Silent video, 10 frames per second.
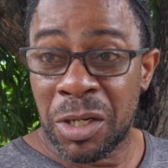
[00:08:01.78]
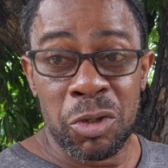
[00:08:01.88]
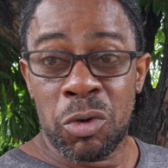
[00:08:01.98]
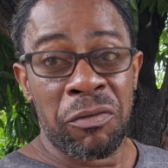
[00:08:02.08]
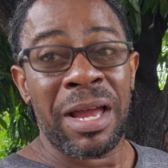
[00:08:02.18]

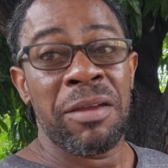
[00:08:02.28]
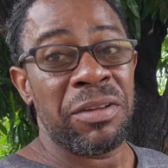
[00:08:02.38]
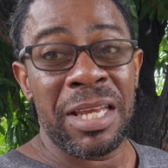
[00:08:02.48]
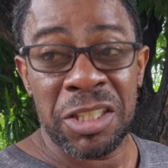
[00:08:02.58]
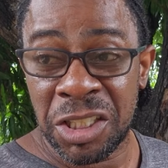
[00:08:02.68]
don't know if I
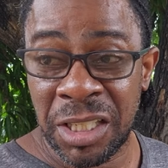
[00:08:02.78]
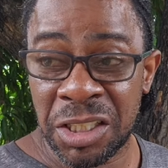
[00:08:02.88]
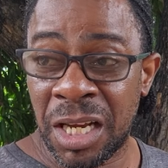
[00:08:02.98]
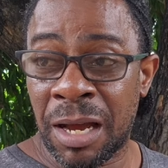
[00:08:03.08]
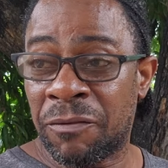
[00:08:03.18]
evidence she
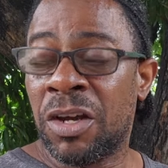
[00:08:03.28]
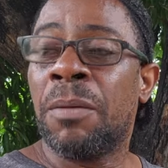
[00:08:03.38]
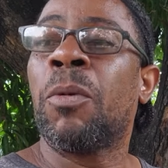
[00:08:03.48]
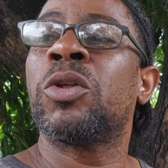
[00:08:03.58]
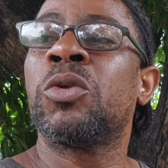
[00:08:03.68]
says she have.
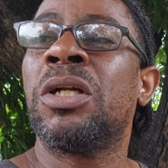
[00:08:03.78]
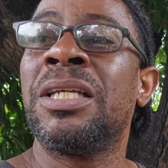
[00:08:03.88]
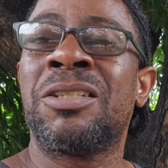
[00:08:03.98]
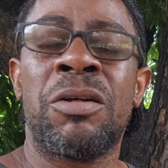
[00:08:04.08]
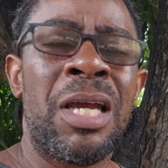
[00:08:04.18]
But don't
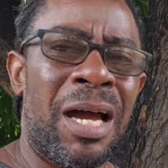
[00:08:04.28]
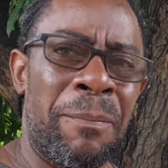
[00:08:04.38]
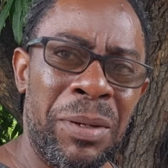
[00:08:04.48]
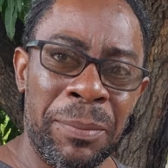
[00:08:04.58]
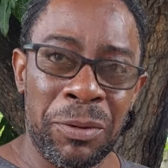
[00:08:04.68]
listen,
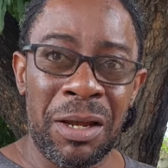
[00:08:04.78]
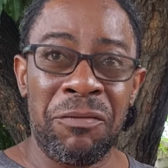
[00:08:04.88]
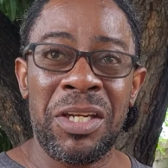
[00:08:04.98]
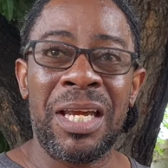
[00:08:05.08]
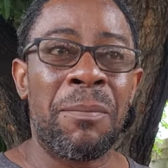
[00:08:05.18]
and people that
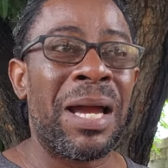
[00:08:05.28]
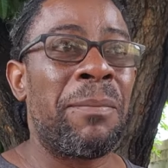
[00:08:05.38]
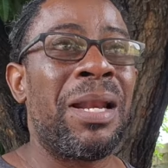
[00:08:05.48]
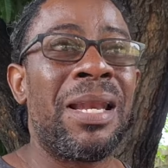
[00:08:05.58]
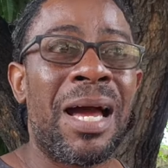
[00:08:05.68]
video
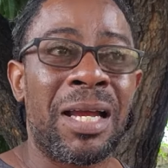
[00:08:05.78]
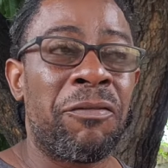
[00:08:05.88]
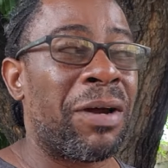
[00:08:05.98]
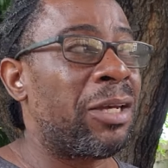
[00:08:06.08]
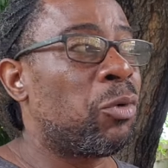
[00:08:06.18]
might be long
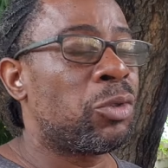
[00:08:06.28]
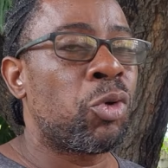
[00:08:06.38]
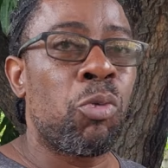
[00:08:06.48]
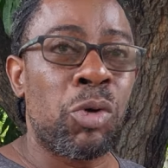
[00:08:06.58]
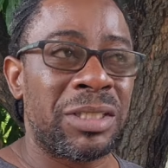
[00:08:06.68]
if I do
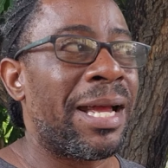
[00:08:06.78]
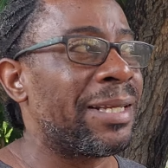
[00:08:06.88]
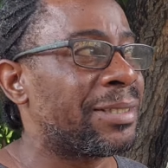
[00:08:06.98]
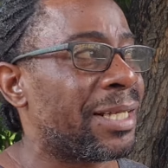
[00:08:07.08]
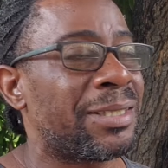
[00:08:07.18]
too much
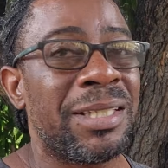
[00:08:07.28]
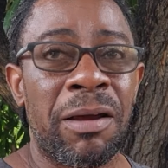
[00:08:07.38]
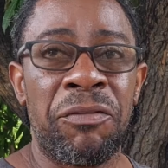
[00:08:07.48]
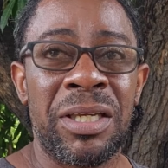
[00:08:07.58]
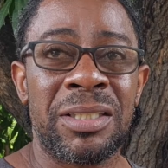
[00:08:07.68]
dissecting
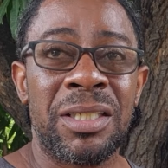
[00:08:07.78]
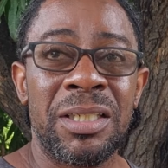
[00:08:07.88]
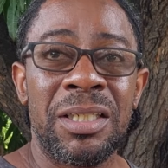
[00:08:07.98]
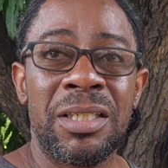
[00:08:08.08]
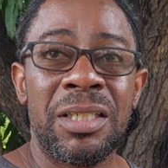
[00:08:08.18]
of it.
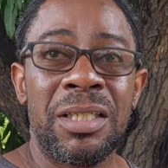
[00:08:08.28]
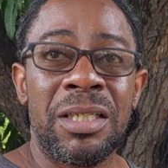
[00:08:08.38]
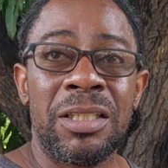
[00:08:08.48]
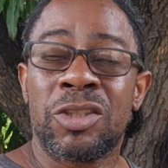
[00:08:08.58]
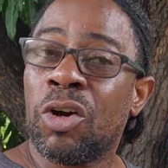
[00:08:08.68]

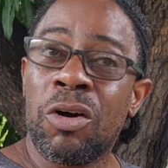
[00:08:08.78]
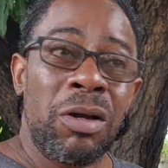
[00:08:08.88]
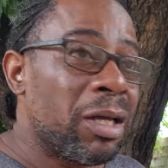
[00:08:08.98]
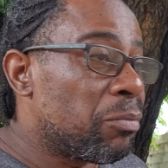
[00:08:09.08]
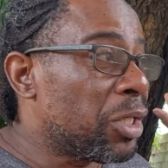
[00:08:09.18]
So,
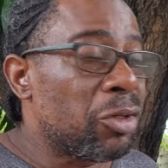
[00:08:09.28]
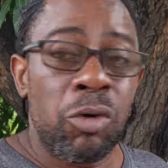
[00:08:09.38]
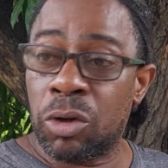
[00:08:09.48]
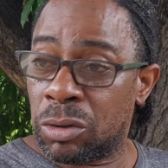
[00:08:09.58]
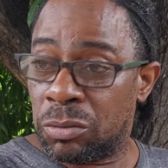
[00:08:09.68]
me don't
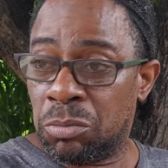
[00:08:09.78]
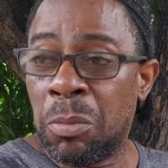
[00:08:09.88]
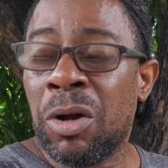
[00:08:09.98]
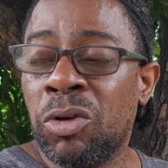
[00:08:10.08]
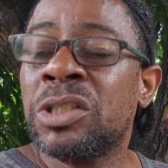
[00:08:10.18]
know, but
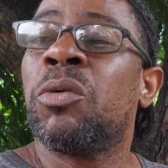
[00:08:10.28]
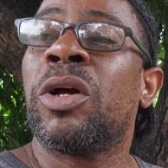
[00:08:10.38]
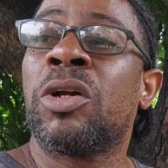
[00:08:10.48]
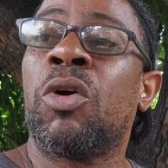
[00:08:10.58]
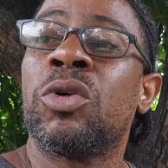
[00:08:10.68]
me could see
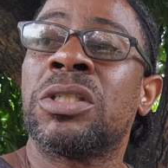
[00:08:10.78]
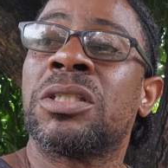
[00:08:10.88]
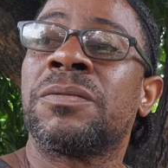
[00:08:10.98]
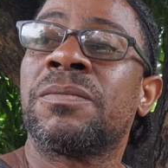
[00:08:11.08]
where it goes.